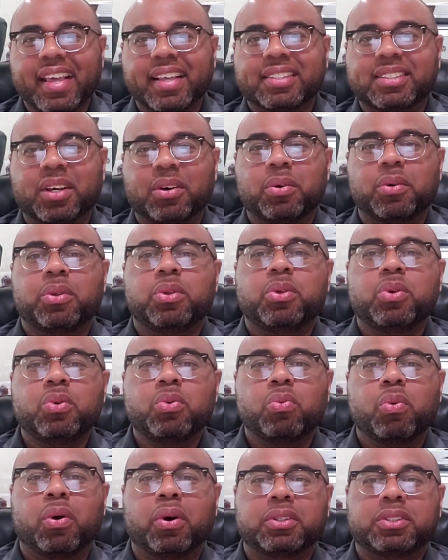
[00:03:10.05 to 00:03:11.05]
So you
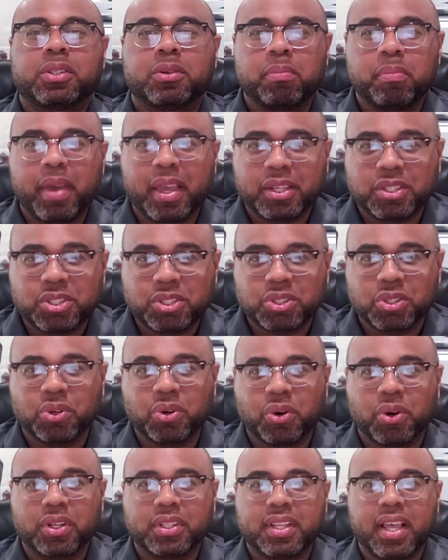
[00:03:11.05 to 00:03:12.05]
want to make
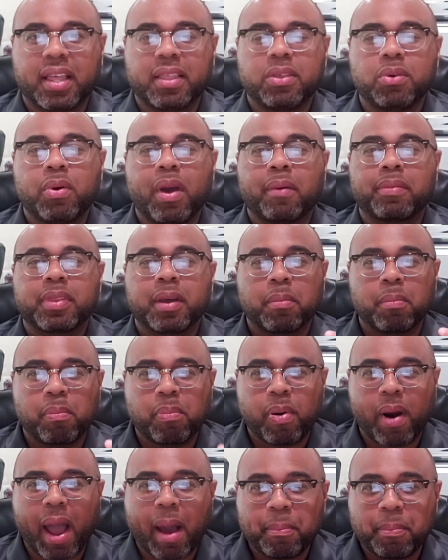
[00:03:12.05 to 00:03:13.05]
sure that you have the
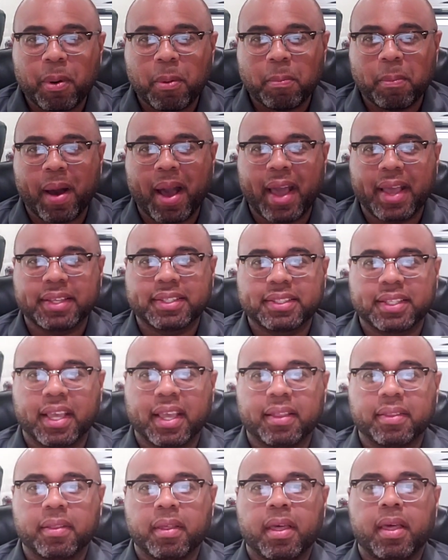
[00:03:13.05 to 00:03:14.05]
proper
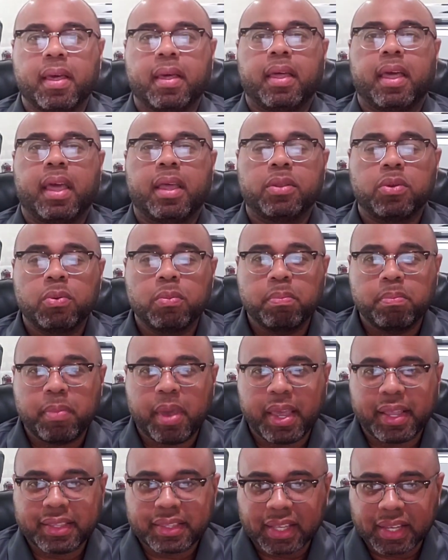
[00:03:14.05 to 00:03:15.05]
mindset and you
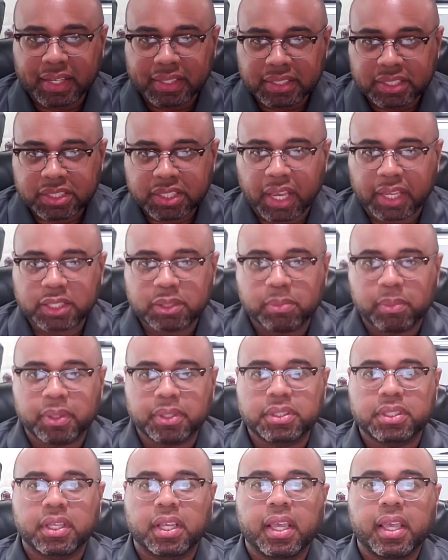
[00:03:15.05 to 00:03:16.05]
make the
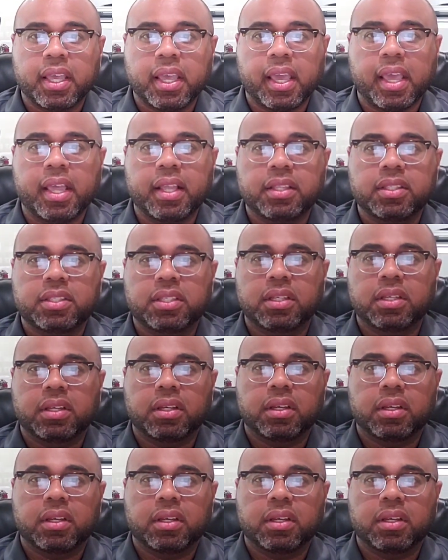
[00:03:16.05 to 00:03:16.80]
adjustments in